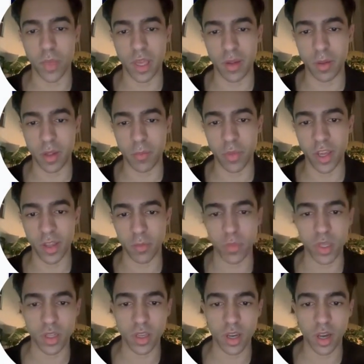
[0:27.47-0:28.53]
in paid
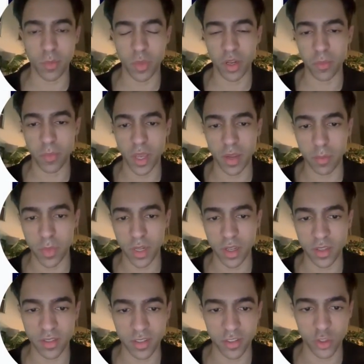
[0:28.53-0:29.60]
media, I've been in paid
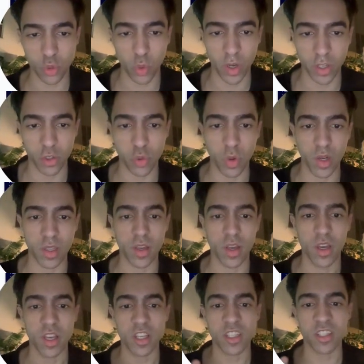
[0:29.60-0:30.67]
media since 2020,
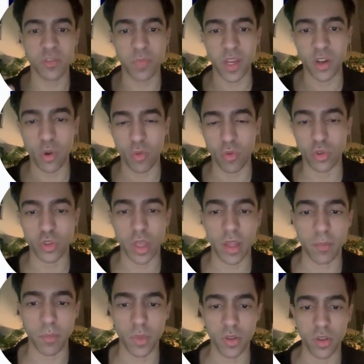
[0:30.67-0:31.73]
spent over
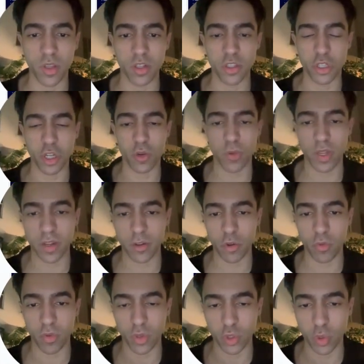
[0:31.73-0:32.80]
10 million, generated
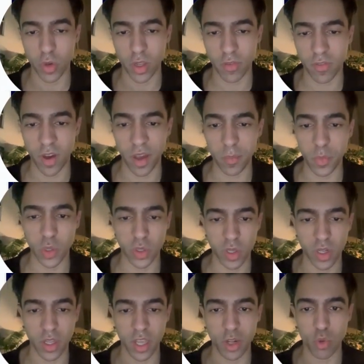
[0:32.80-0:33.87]
over 25
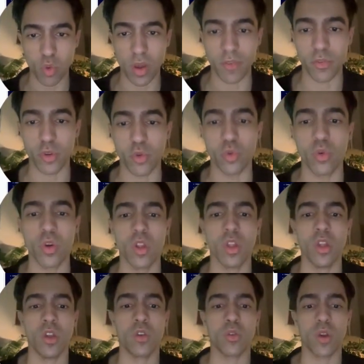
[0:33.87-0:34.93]
million in revenue,
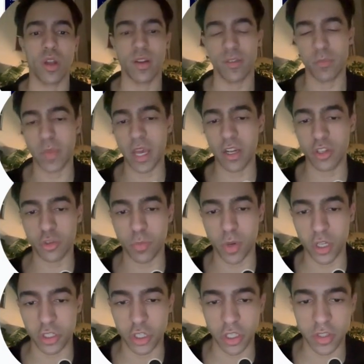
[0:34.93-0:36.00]
right? I manage
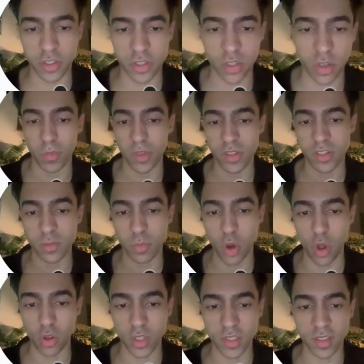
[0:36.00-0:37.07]
budgets from the
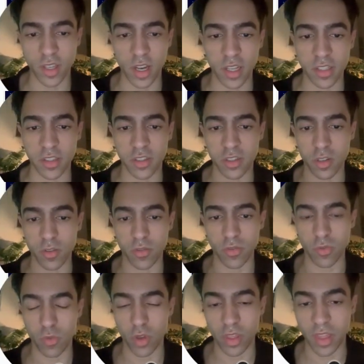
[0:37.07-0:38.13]
smallest sizes
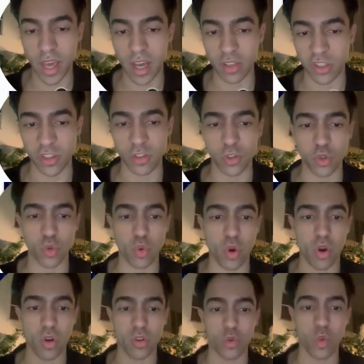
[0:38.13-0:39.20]
of 1,000 to
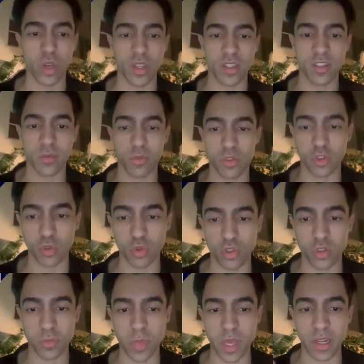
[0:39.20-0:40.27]
all the way to
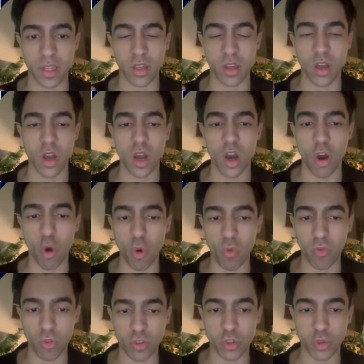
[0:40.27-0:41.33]
spending
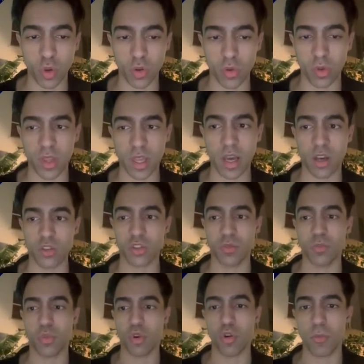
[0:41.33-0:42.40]
over
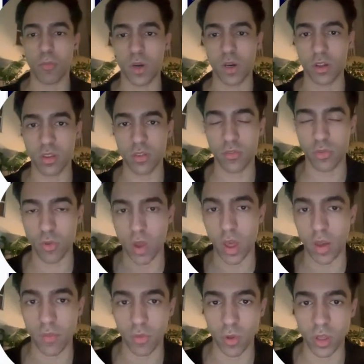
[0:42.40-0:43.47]
200,000 per month for
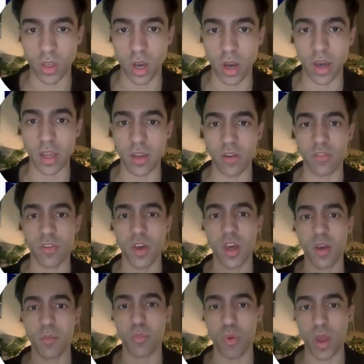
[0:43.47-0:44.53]
every kind of
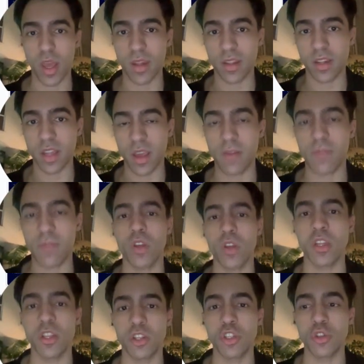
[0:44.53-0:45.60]
brand in every
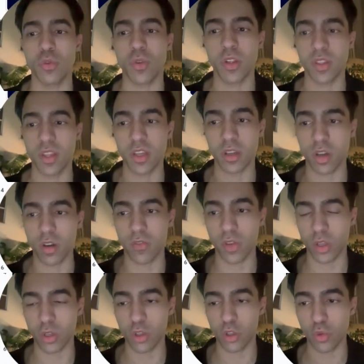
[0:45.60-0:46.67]
niche you can think of,
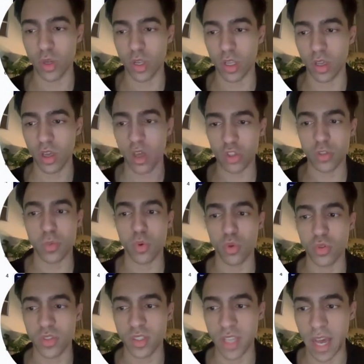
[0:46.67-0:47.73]
including multiple
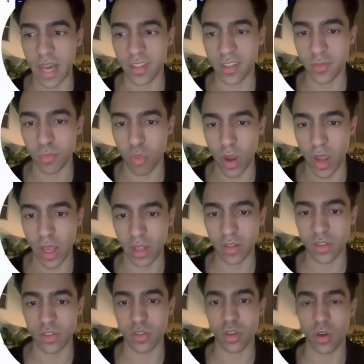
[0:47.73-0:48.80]
SaaS
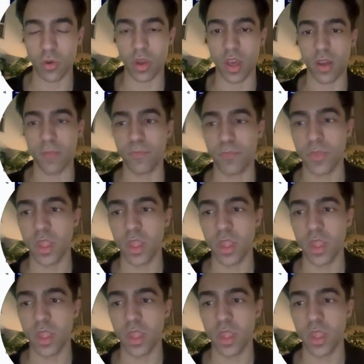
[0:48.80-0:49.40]
brands, okay?